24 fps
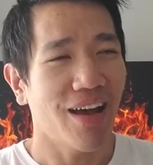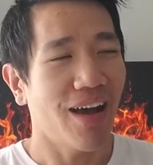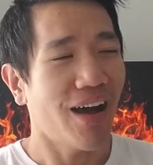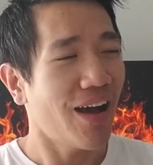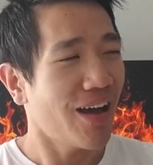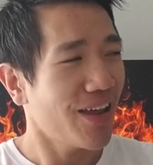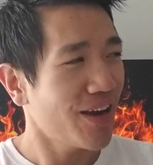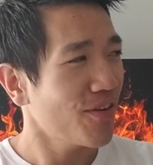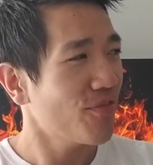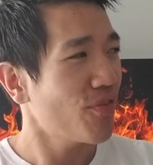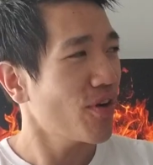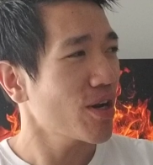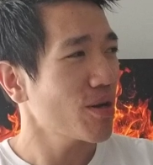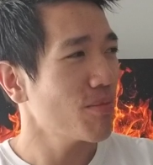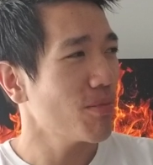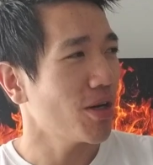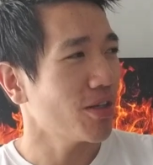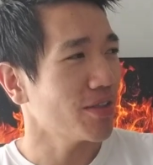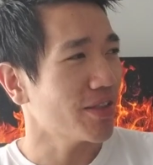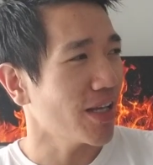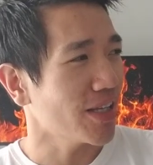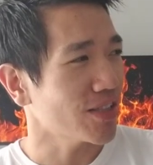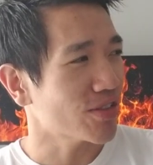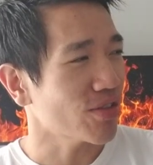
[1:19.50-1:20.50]
and I thought
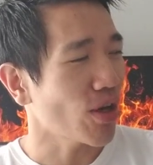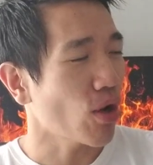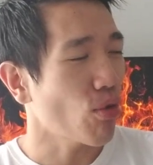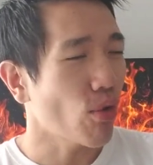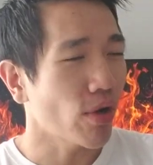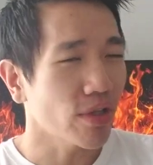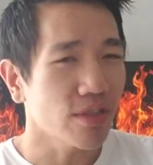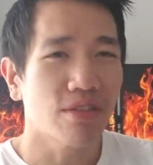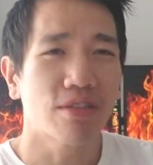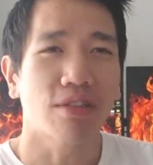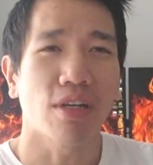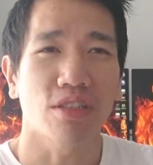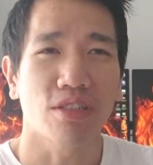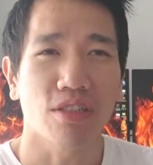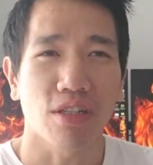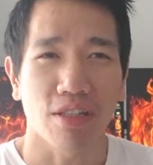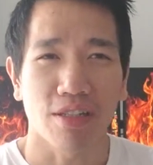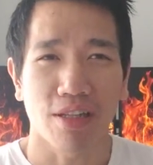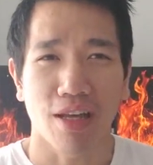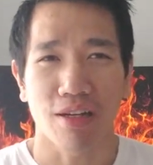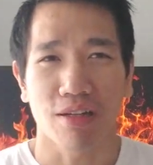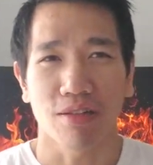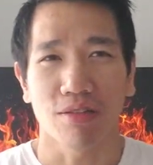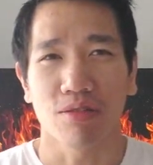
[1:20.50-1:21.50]
about that, so I want to touch on
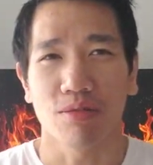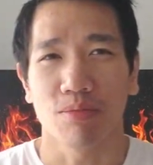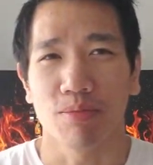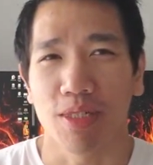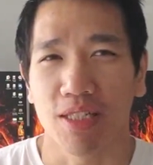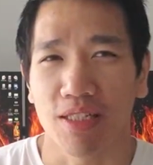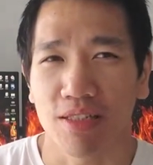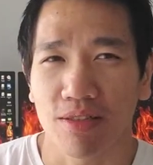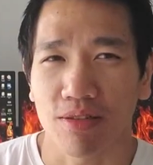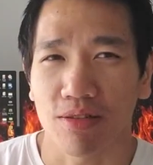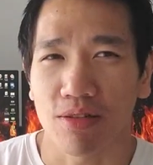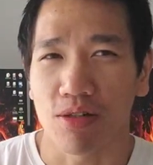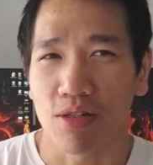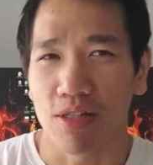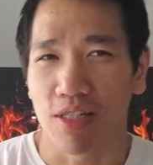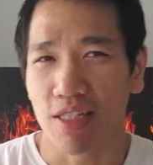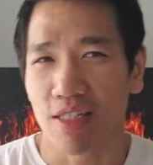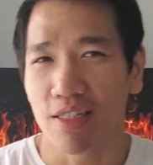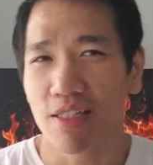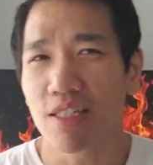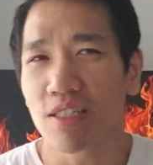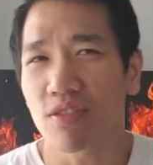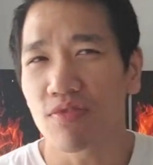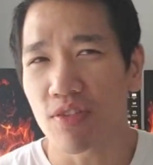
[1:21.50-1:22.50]
that a little bit. So
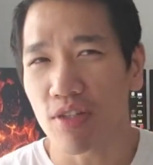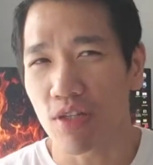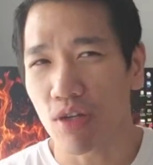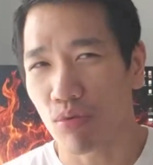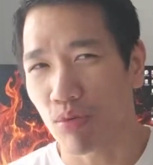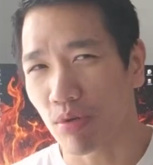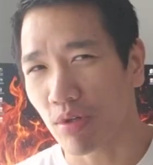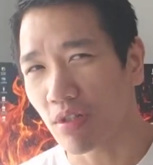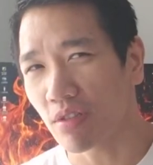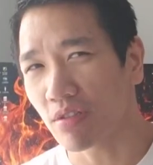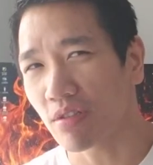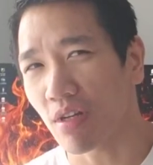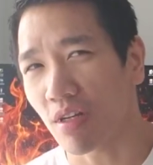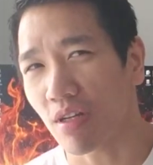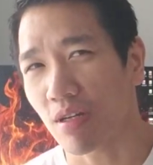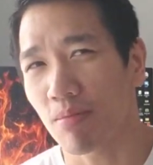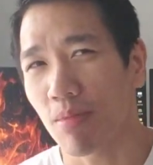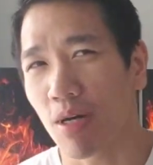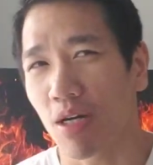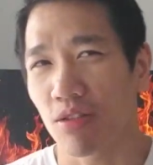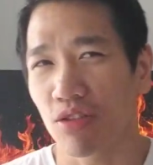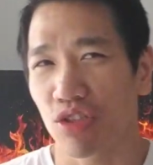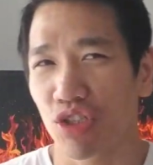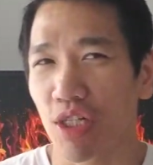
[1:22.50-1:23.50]
in this video, we're going to talk
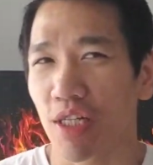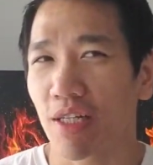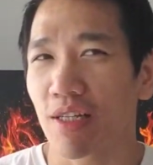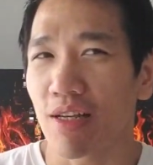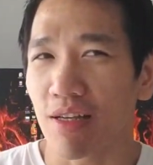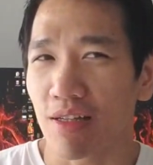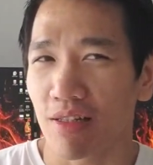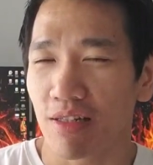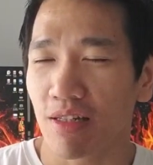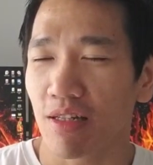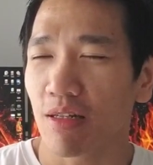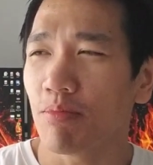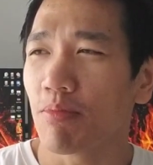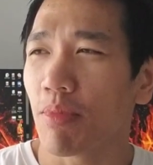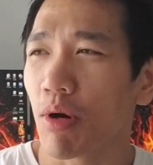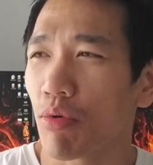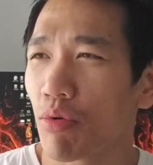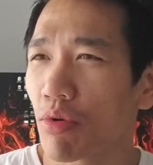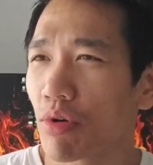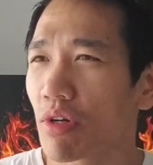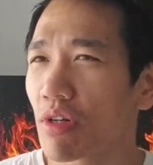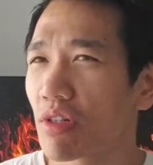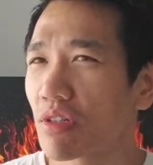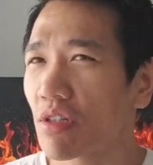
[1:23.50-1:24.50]
about J K D, but
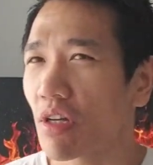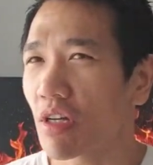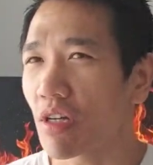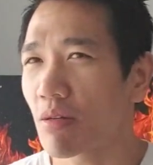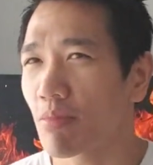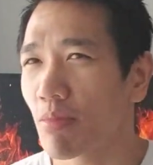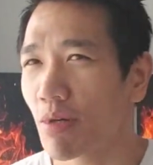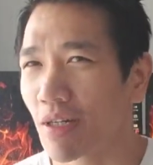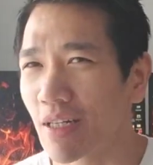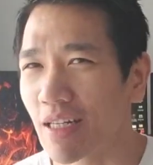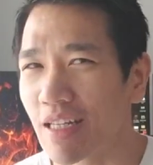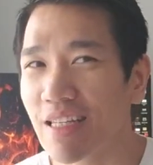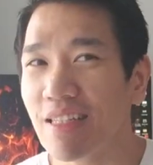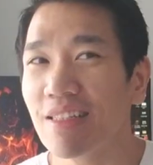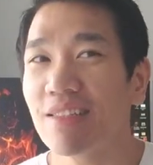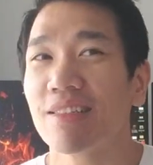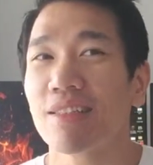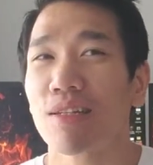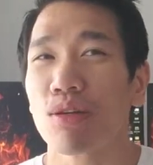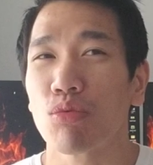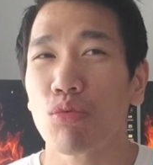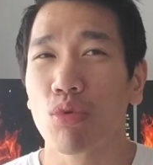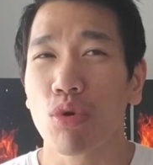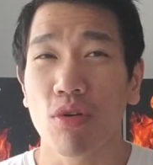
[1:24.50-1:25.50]
we're going to talk about, is
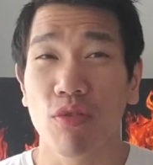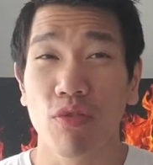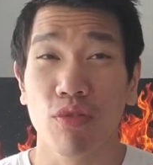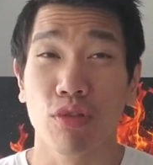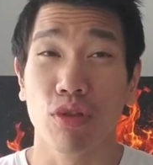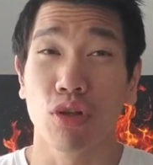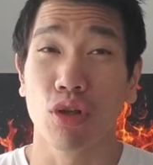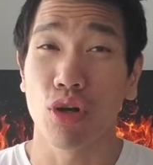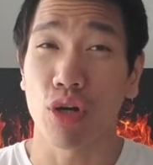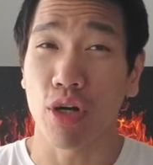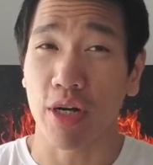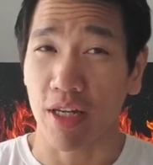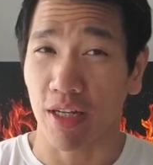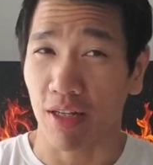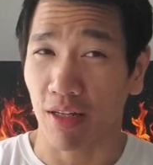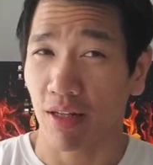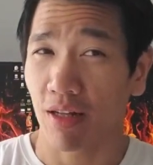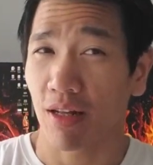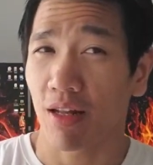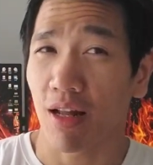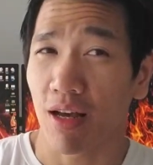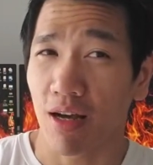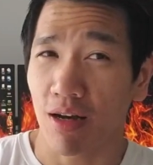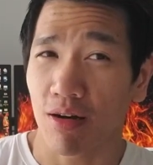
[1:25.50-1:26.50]
it worth learning
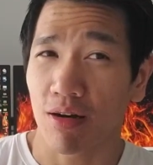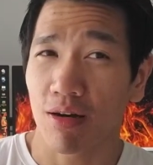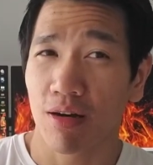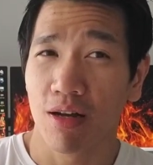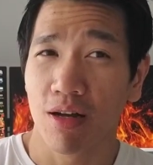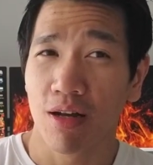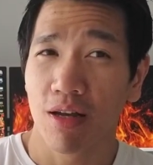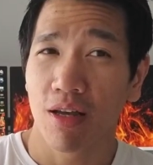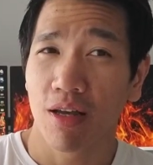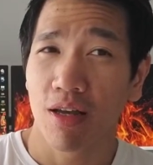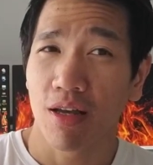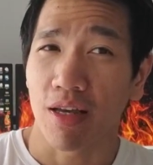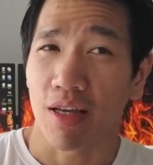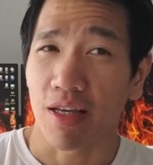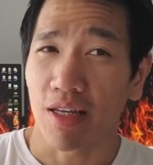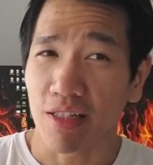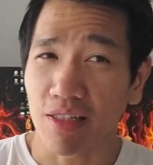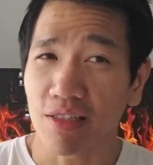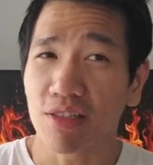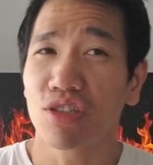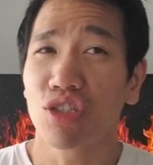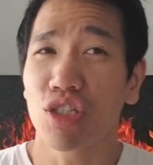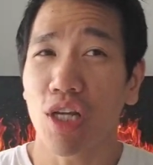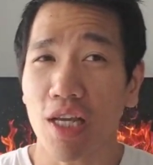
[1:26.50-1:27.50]
now?
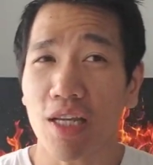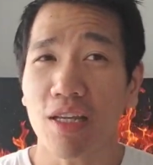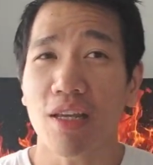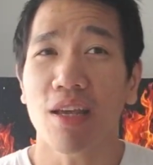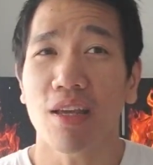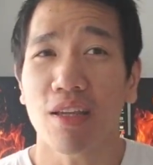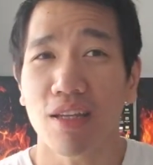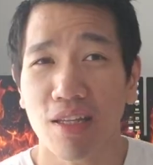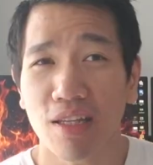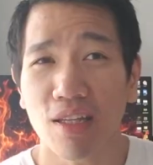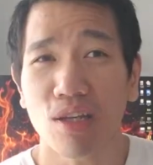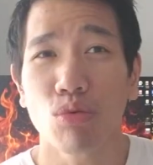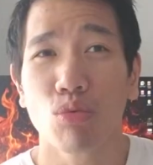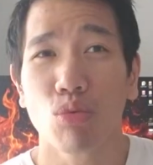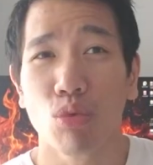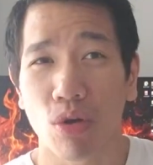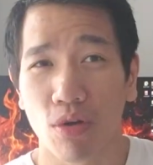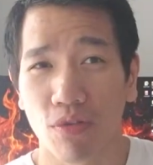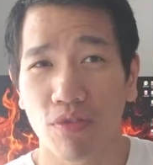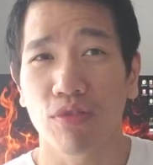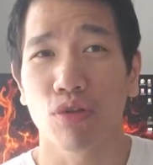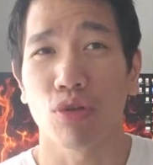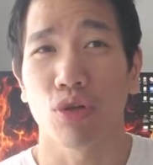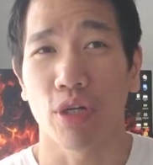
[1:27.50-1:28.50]
Is J K D
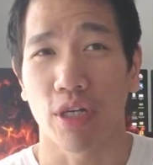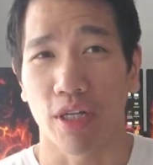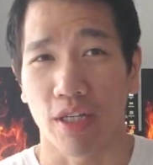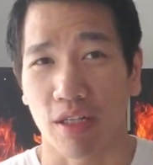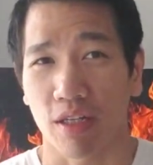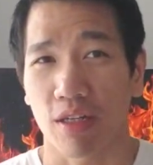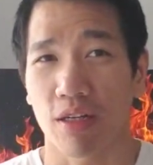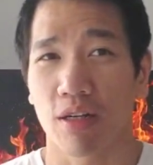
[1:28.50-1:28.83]
worth learning?